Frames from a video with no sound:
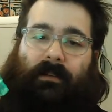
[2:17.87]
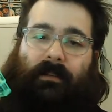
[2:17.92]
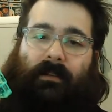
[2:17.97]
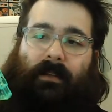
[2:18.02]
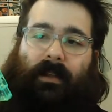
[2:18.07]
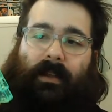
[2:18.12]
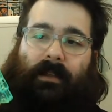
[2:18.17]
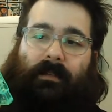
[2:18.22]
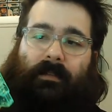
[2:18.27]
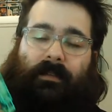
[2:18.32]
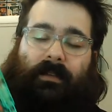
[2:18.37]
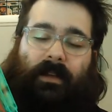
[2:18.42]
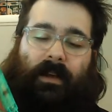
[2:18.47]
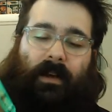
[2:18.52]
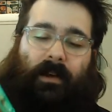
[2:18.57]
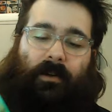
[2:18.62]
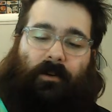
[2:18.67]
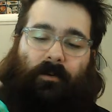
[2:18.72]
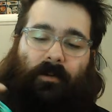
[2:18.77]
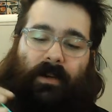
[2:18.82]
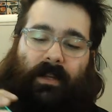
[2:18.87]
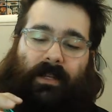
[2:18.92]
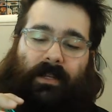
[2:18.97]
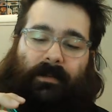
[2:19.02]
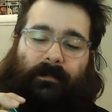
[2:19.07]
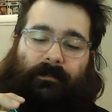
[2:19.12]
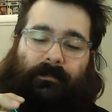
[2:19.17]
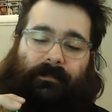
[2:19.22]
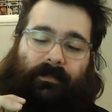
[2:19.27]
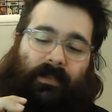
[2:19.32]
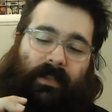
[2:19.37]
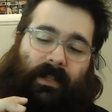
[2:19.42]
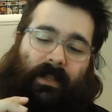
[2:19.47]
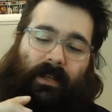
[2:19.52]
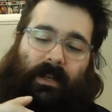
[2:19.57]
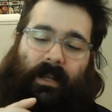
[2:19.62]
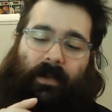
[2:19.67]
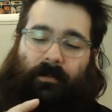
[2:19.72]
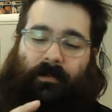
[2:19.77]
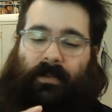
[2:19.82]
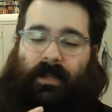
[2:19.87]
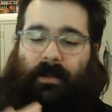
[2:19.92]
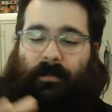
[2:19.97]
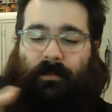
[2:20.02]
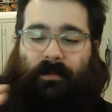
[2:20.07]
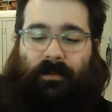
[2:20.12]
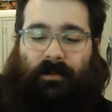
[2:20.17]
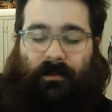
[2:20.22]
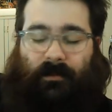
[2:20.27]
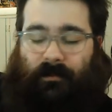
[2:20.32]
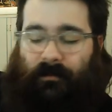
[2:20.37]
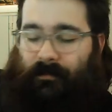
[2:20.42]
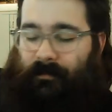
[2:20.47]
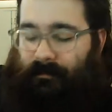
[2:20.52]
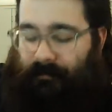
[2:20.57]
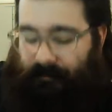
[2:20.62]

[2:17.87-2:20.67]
nice neon green, and I was able to.